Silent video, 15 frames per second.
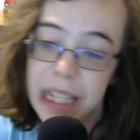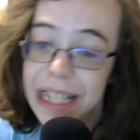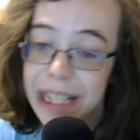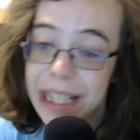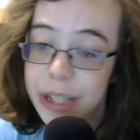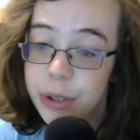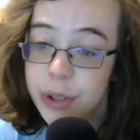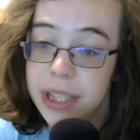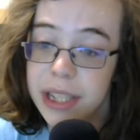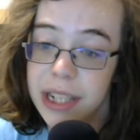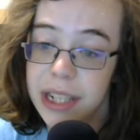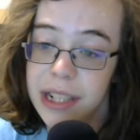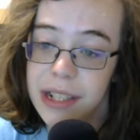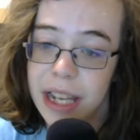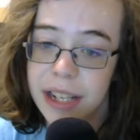
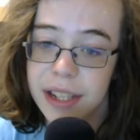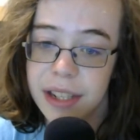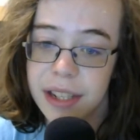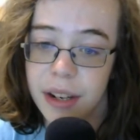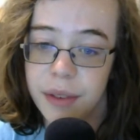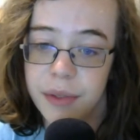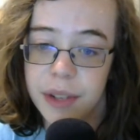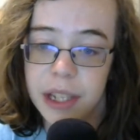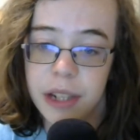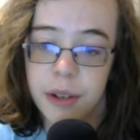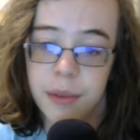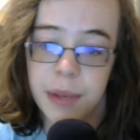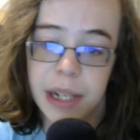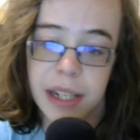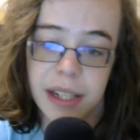interested in that stuff, either
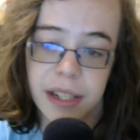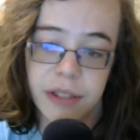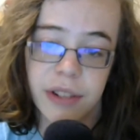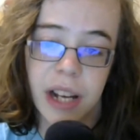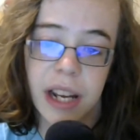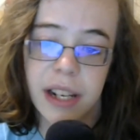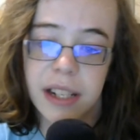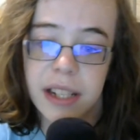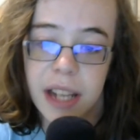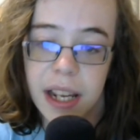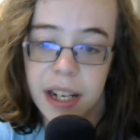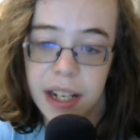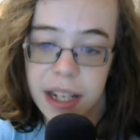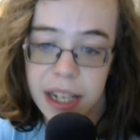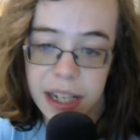because you're not a
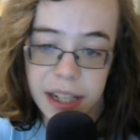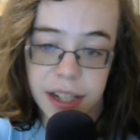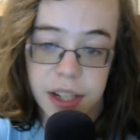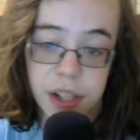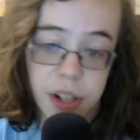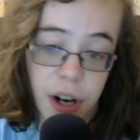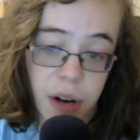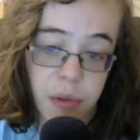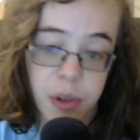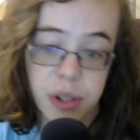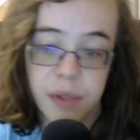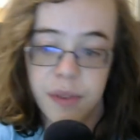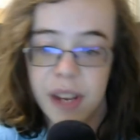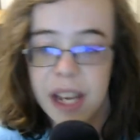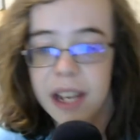dedicated Star Wars
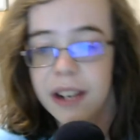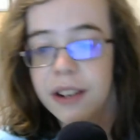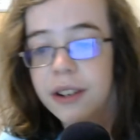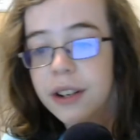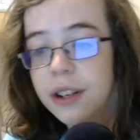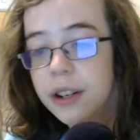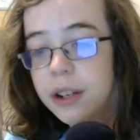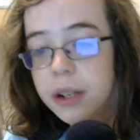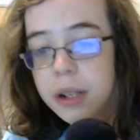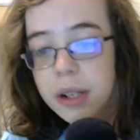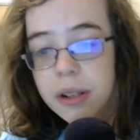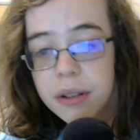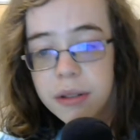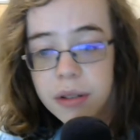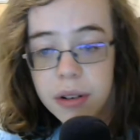fan,
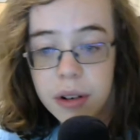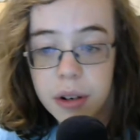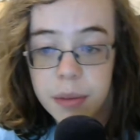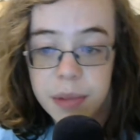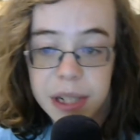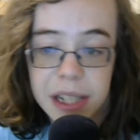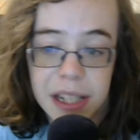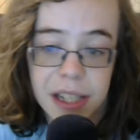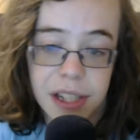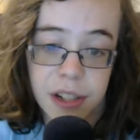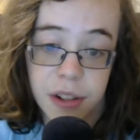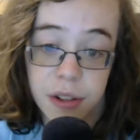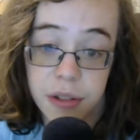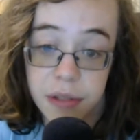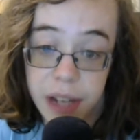or because
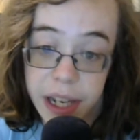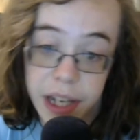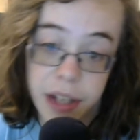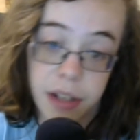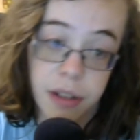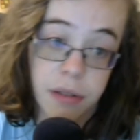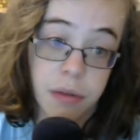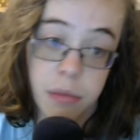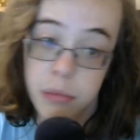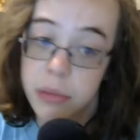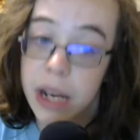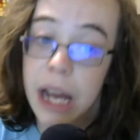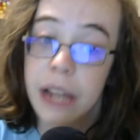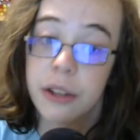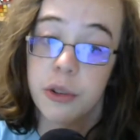you're like
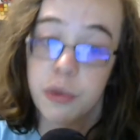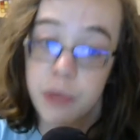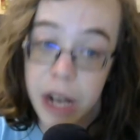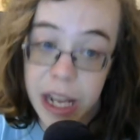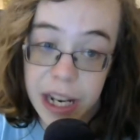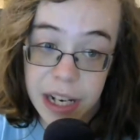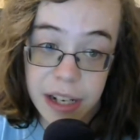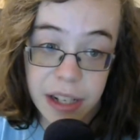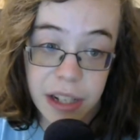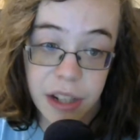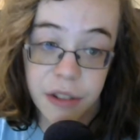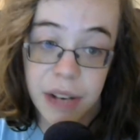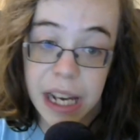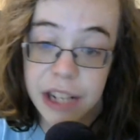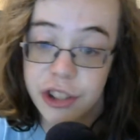Kylo Ren in The
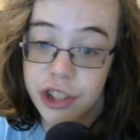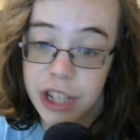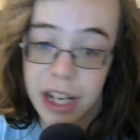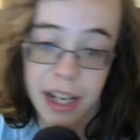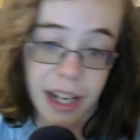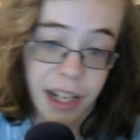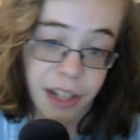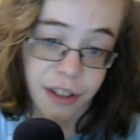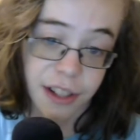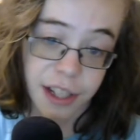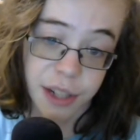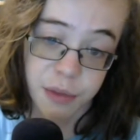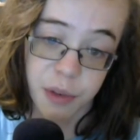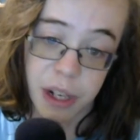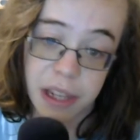Last Jedi and you
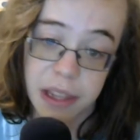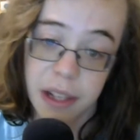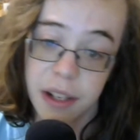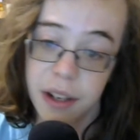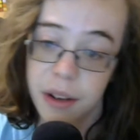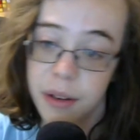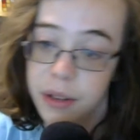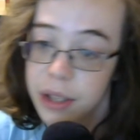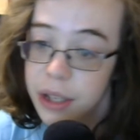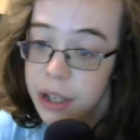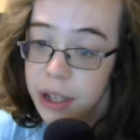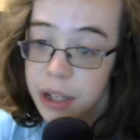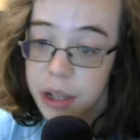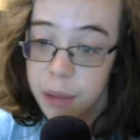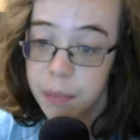just want the
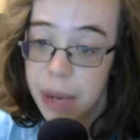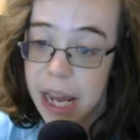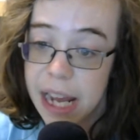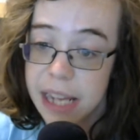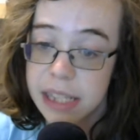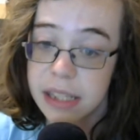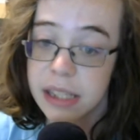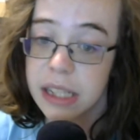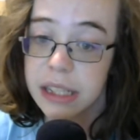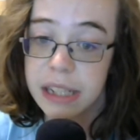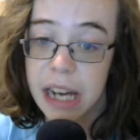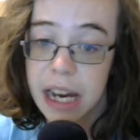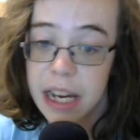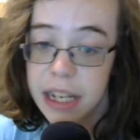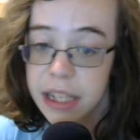past to
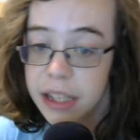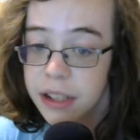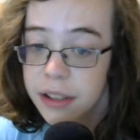die.